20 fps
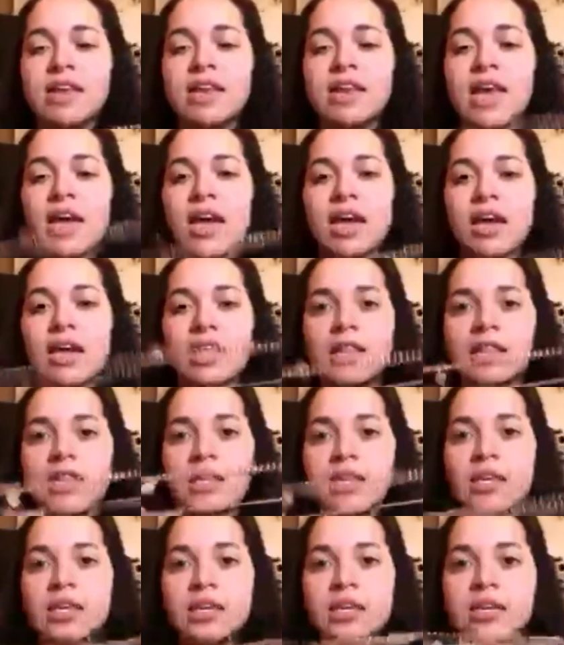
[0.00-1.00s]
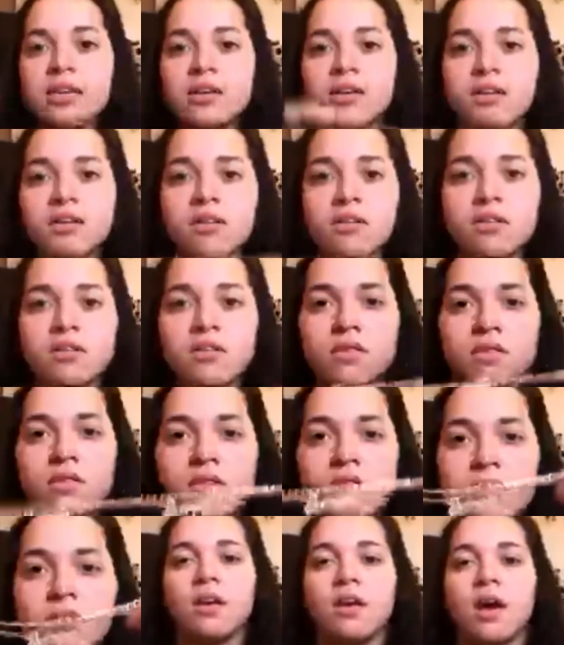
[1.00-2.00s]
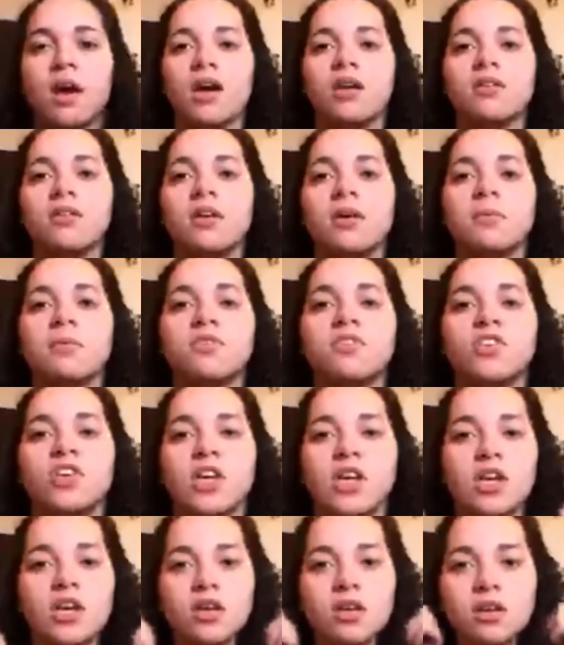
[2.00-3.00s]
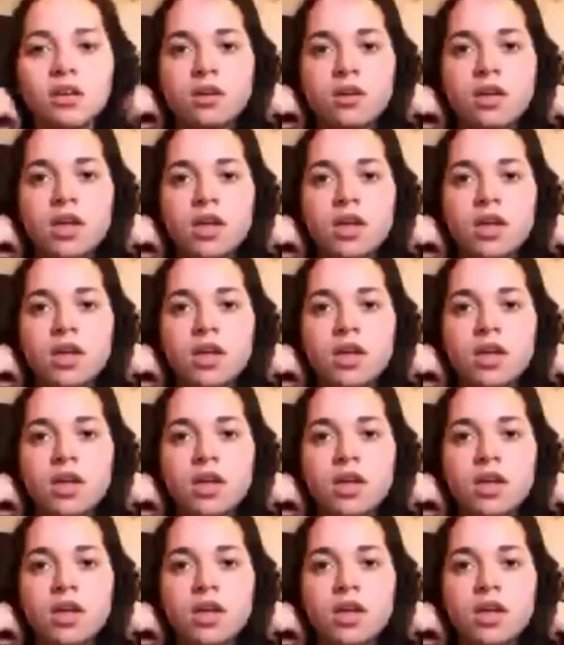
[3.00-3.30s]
necklace, a double chain.